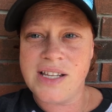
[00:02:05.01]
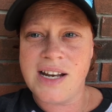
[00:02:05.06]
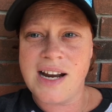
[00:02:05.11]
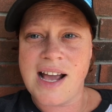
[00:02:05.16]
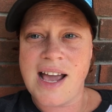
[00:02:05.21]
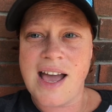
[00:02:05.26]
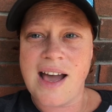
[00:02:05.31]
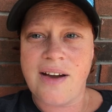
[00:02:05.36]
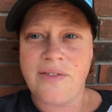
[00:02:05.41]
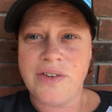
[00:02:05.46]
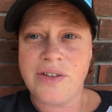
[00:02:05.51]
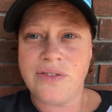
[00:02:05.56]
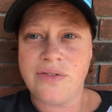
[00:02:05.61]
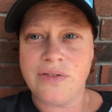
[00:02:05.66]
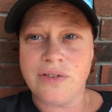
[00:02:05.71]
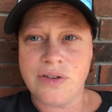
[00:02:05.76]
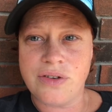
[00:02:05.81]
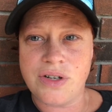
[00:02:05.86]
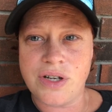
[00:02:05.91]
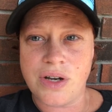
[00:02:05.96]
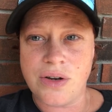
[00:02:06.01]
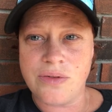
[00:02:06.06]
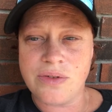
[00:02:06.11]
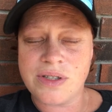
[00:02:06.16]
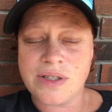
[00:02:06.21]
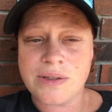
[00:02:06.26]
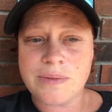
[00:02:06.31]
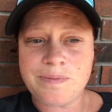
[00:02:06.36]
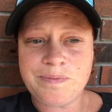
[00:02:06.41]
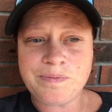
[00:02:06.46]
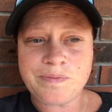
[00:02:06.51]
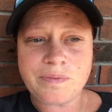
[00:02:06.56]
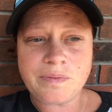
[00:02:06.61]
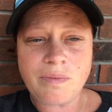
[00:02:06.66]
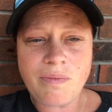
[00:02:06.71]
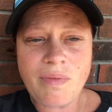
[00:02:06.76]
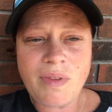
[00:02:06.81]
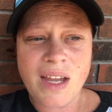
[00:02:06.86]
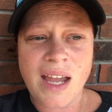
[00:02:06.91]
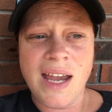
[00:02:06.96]
that I have to fructose
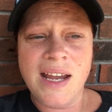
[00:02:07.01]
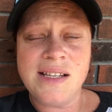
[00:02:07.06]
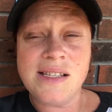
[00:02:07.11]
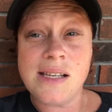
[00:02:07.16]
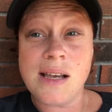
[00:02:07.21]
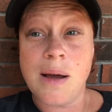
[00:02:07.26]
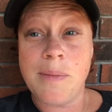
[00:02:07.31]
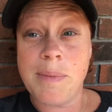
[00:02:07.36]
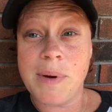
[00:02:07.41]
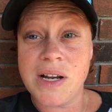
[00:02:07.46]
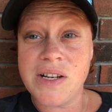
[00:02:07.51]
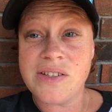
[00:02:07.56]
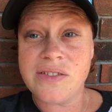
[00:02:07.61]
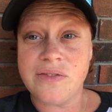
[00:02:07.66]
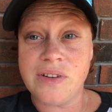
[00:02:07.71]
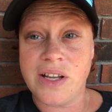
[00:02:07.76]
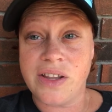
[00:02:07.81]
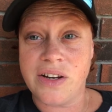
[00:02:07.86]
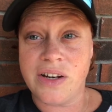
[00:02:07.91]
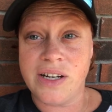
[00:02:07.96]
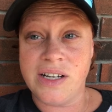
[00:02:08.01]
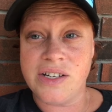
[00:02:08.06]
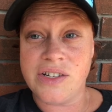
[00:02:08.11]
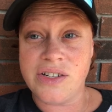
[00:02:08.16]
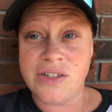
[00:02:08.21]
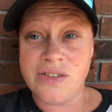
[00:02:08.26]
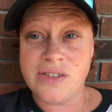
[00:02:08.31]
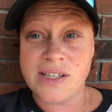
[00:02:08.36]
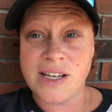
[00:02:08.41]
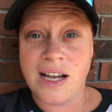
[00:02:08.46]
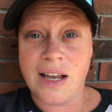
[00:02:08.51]
and a bunch of other issues.